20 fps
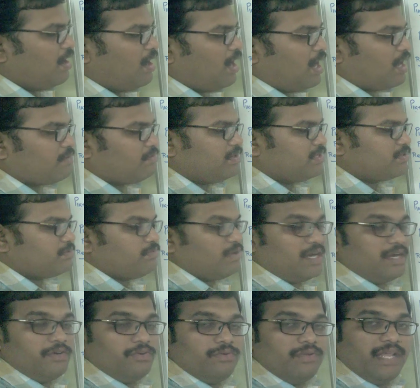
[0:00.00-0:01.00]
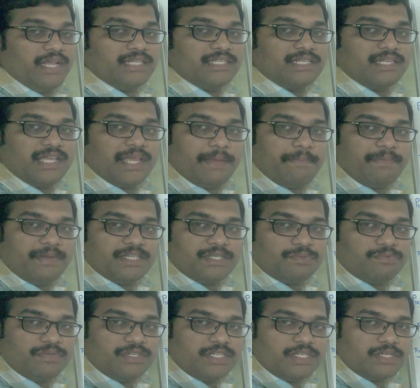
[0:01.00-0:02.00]
ry square into xk
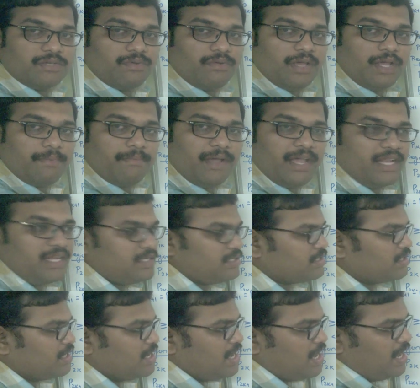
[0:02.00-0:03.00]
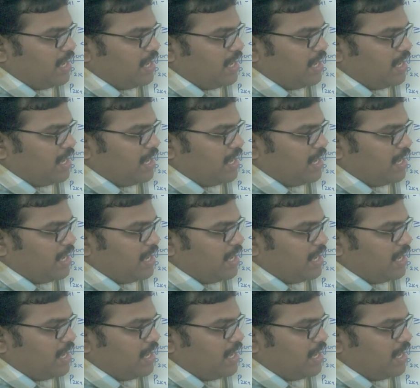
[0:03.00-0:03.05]
plus 1 square minus